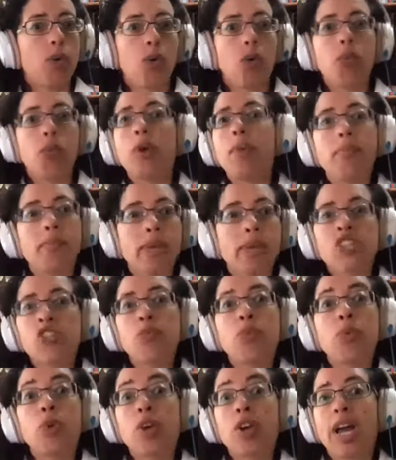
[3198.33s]
we're
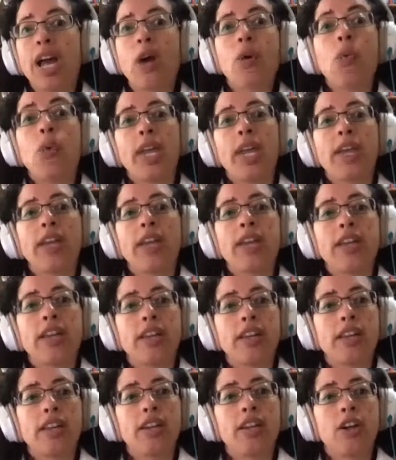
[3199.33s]
much more aware
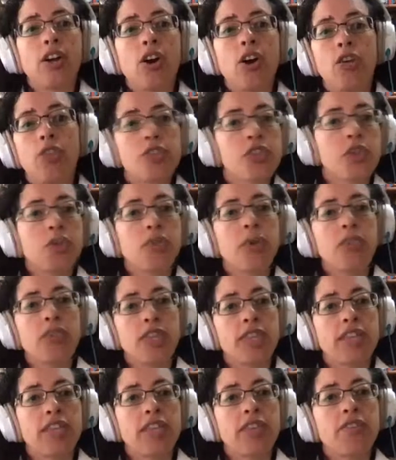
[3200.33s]
of some
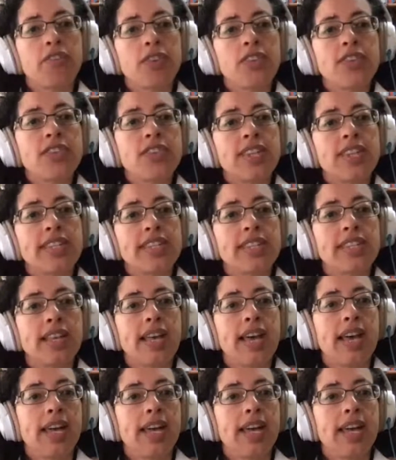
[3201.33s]
of the differences.